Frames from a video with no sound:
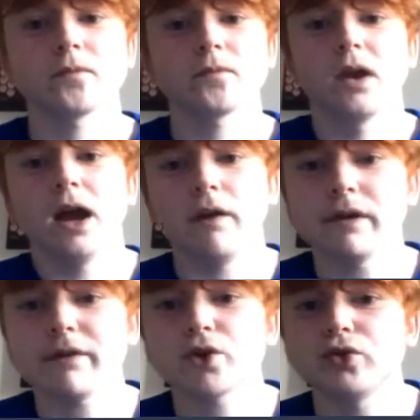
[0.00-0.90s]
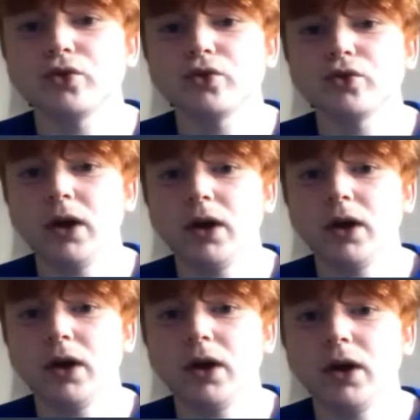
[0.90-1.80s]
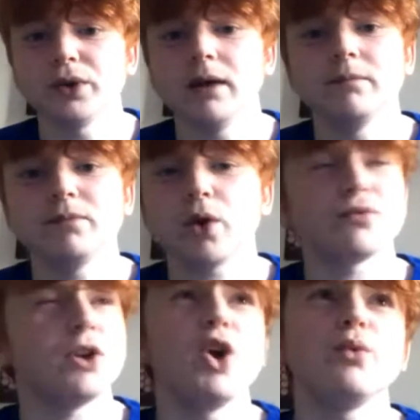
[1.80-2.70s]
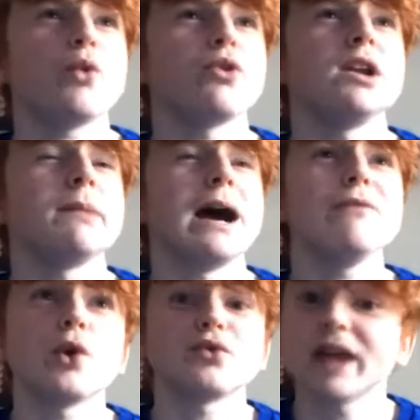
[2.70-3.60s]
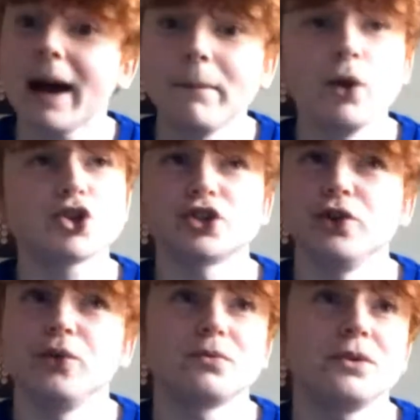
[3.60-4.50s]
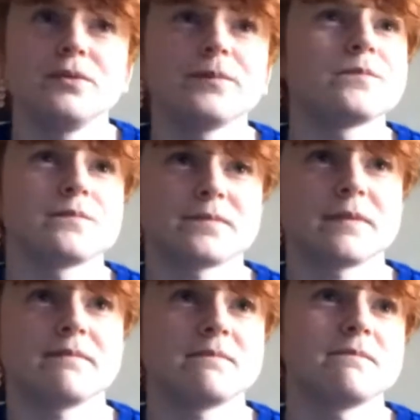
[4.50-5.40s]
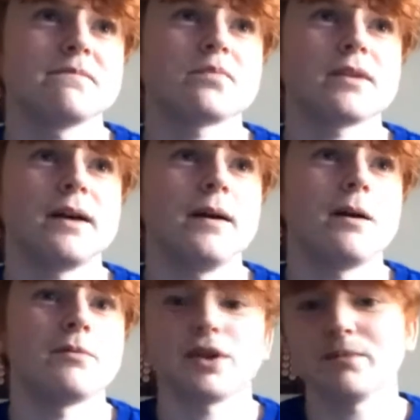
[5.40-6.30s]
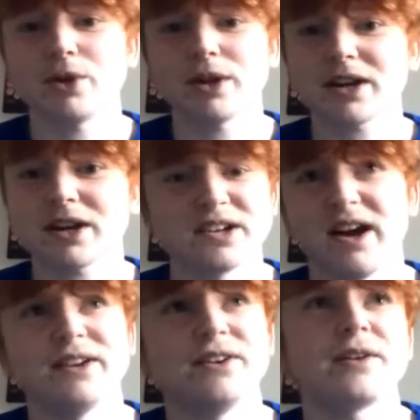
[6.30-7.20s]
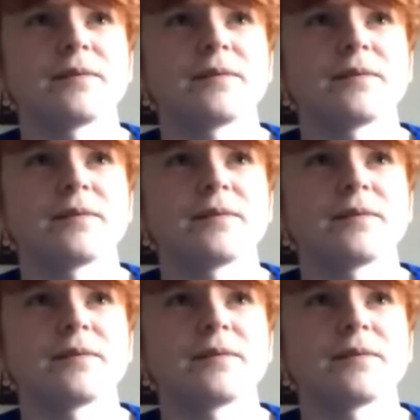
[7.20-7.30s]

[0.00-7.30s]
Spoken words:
Have you ever cried during a football game? No, not really, man. I'm not that emotional. I'm not that kind of guy, you know.